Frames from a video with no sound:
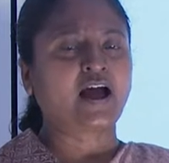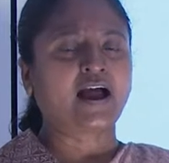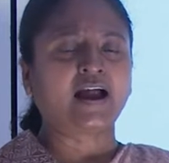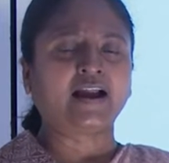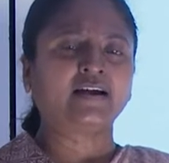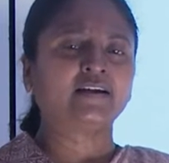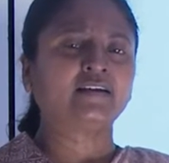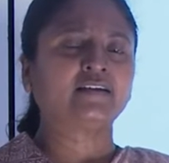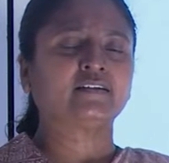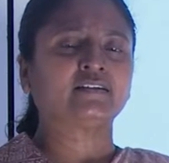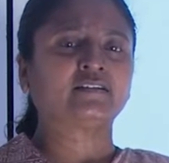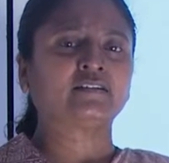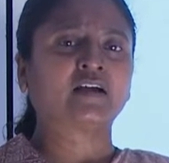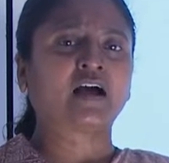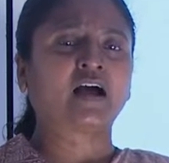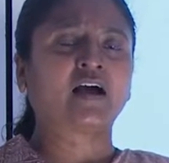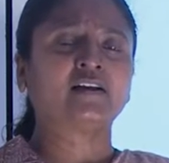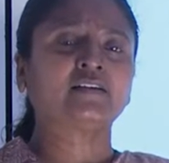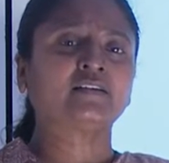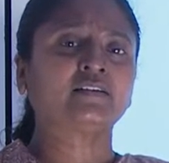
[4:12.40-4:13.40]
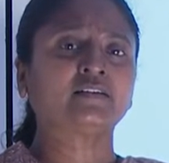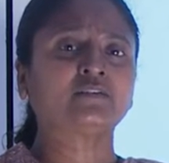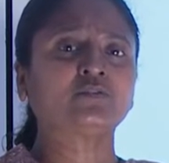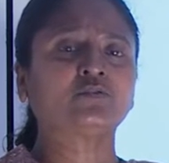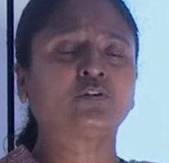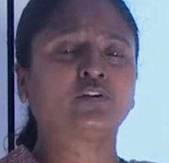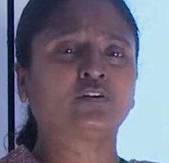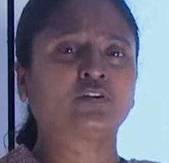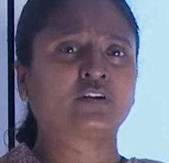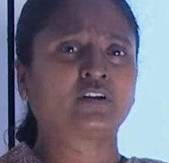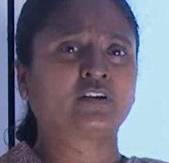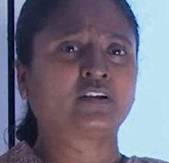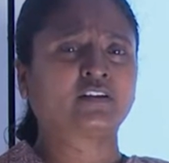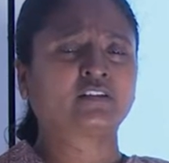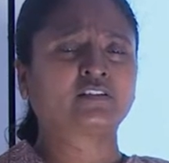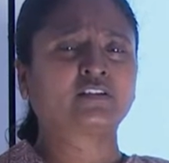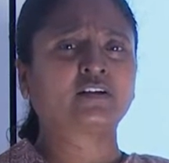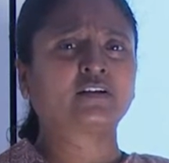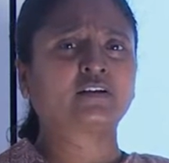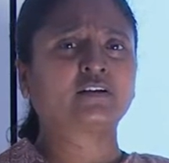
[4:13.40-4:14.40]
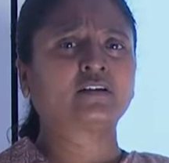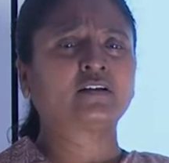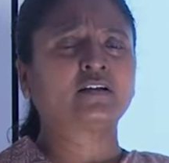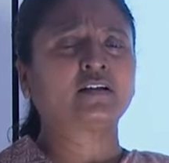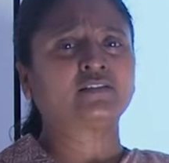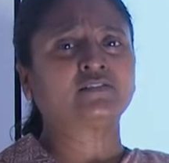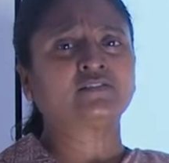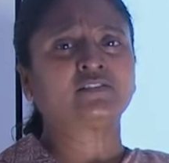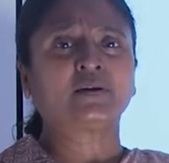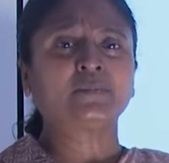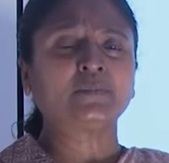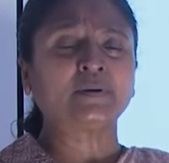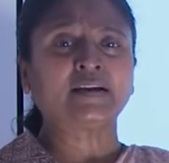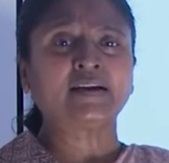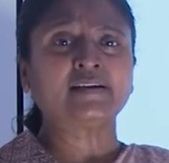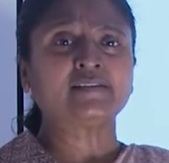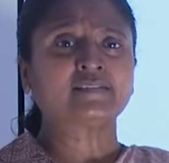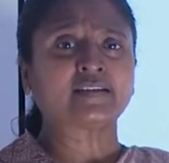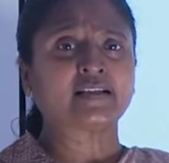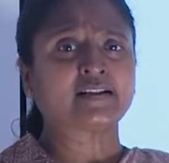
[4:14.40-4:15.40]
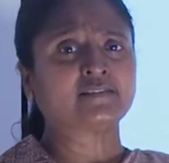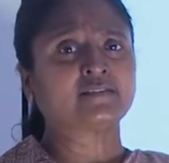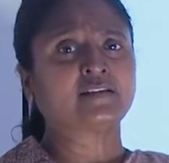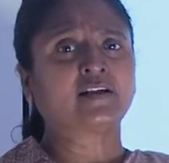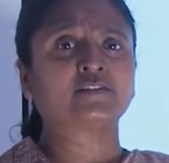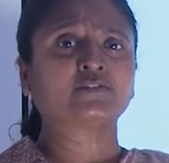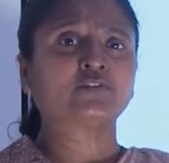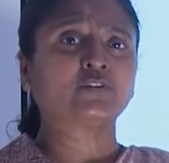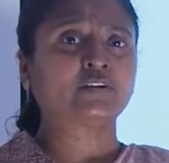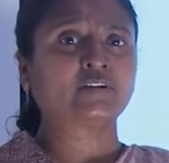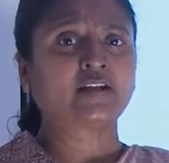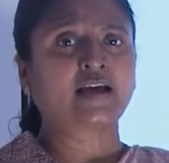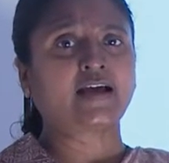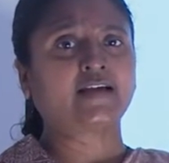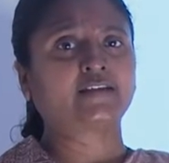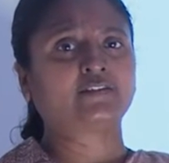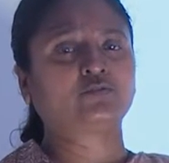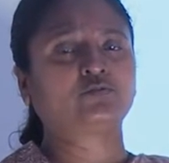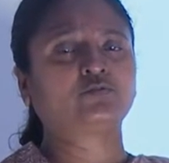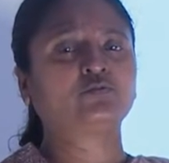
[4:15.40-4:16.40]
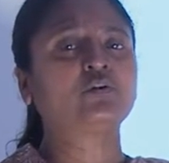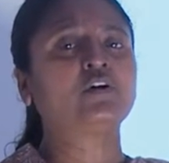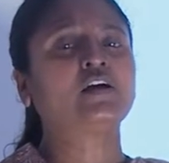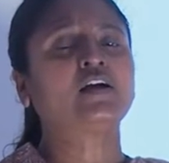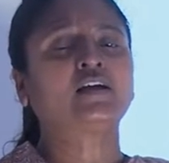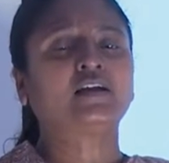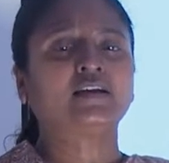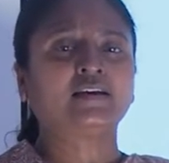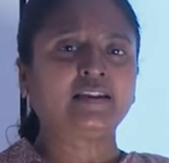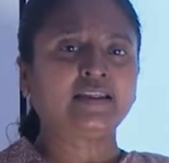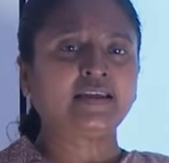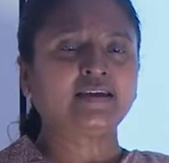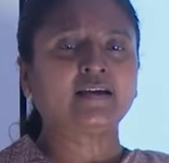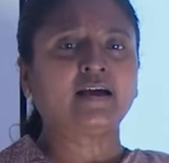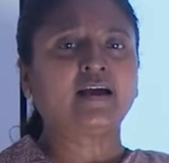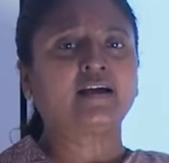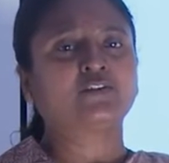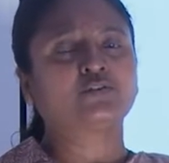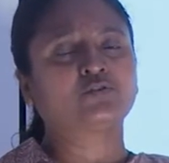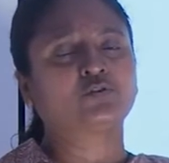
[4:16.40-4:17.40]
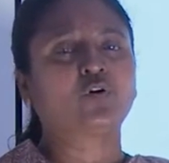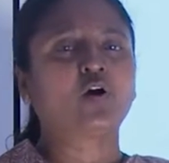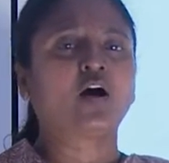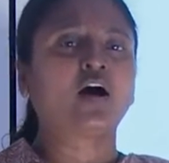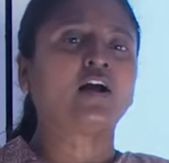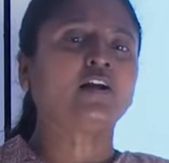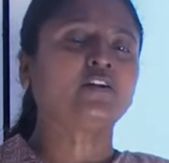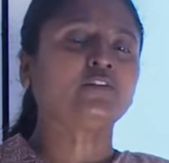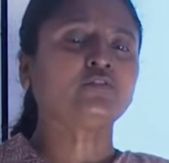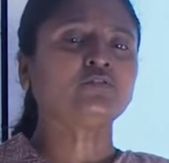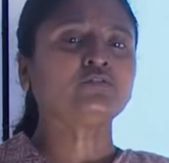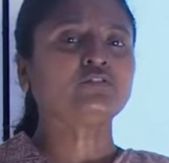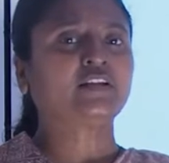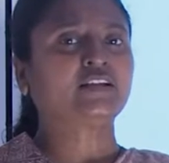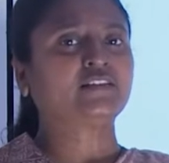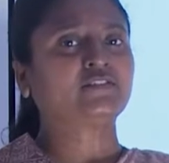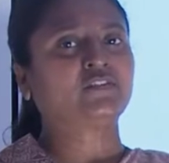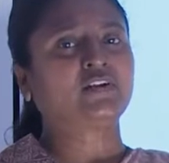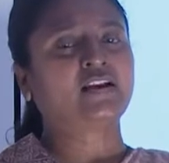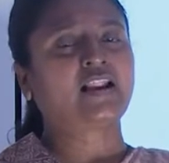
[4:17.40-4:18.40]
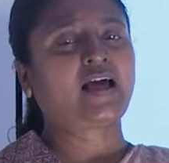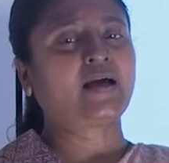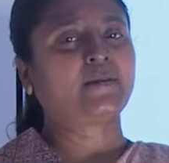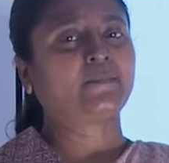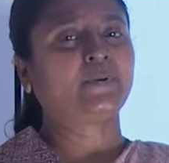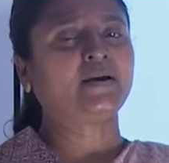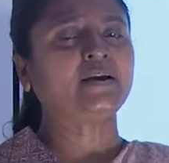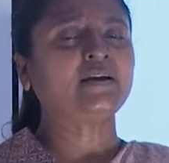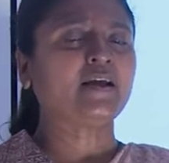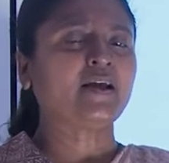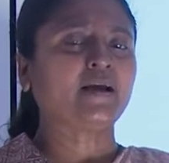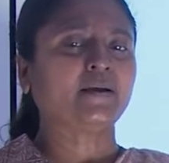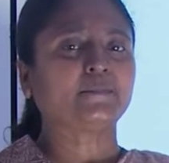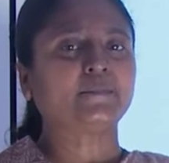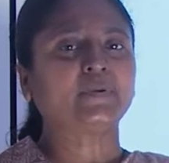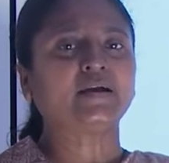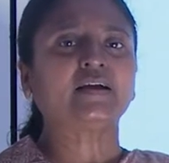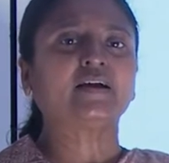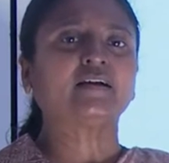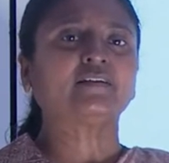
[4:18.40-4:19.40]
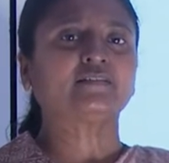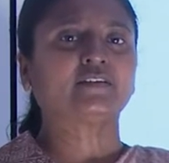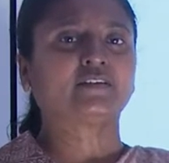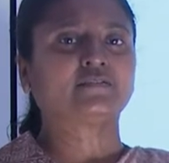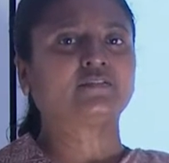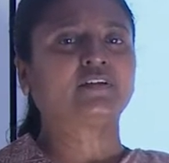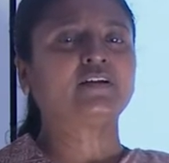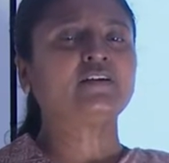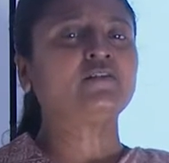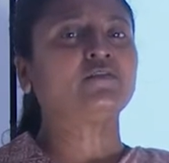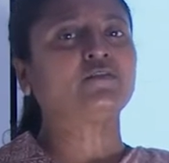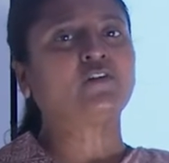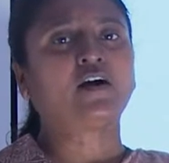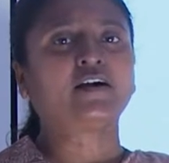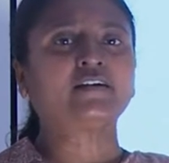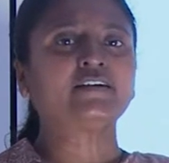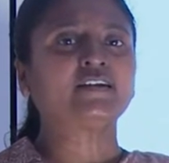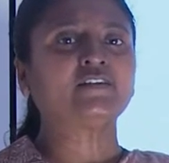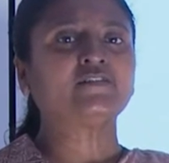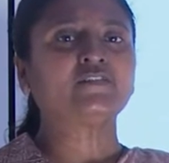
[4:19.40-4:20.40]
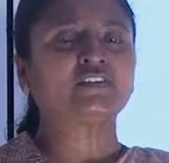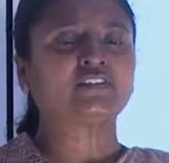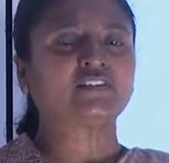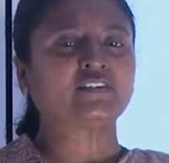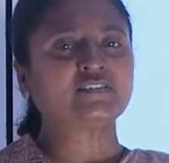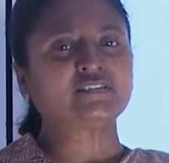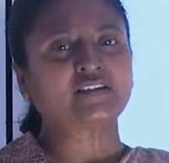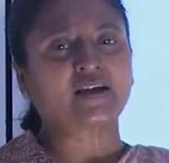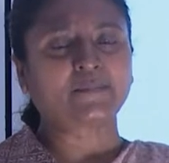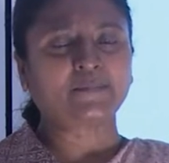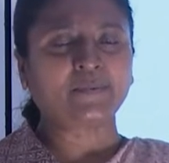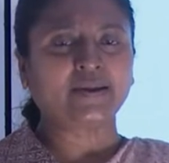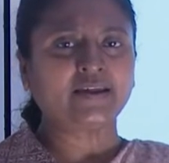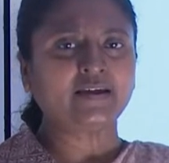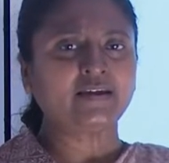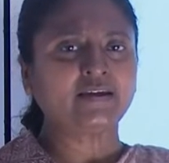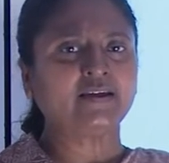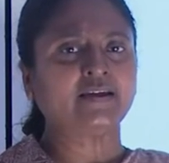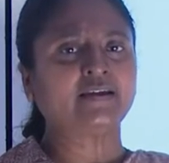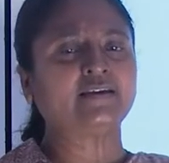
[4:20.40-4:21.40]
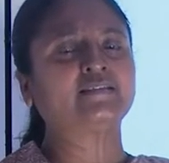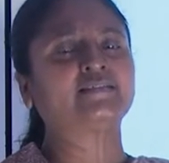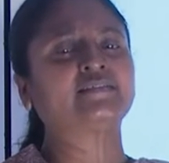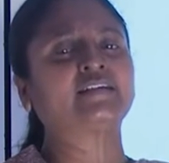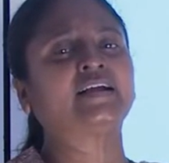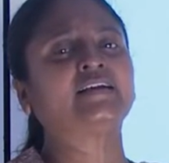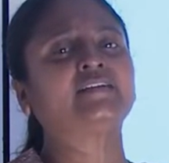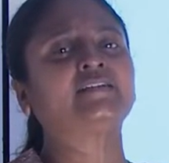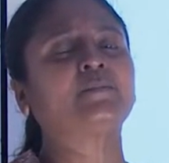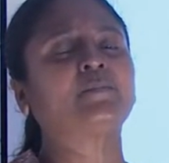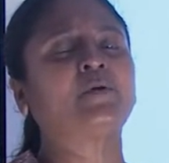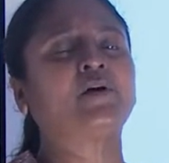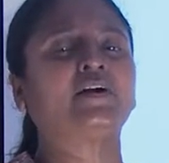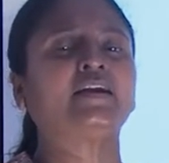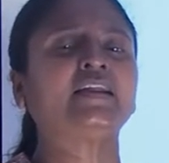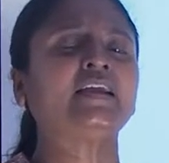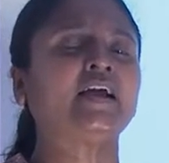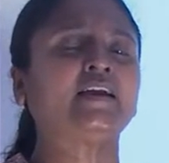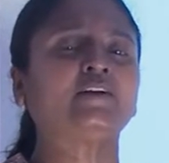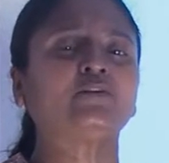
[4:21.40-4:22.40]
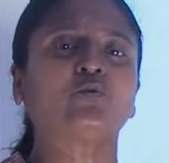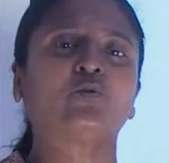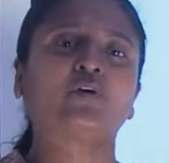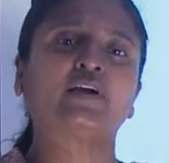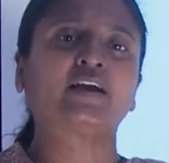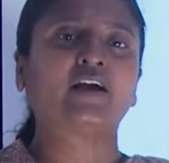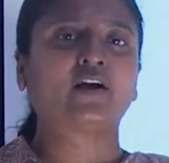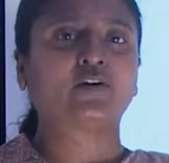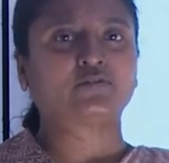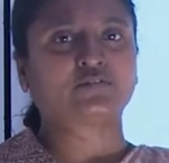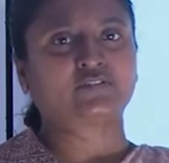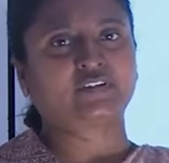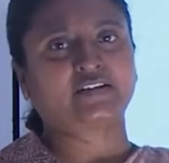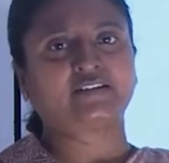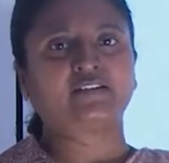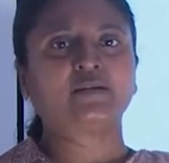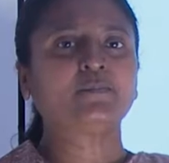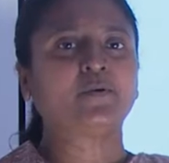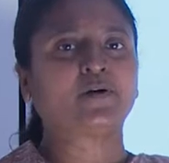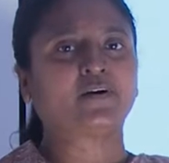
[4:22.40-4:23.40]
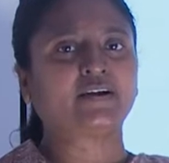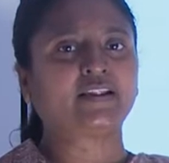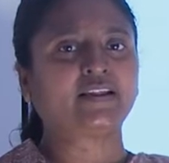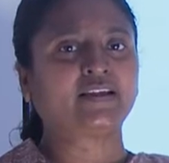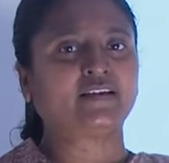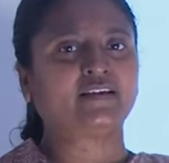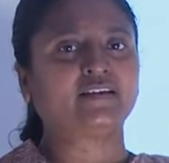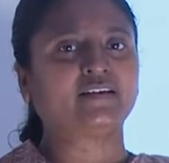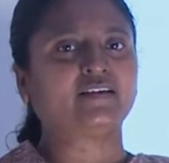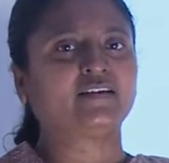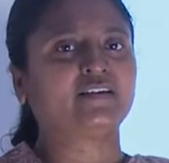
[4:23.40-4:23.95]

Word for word: and all the, uh, the germinal cells also it has to leak. So, all those things will happen because of the water which is coming inside the body and going outside the body.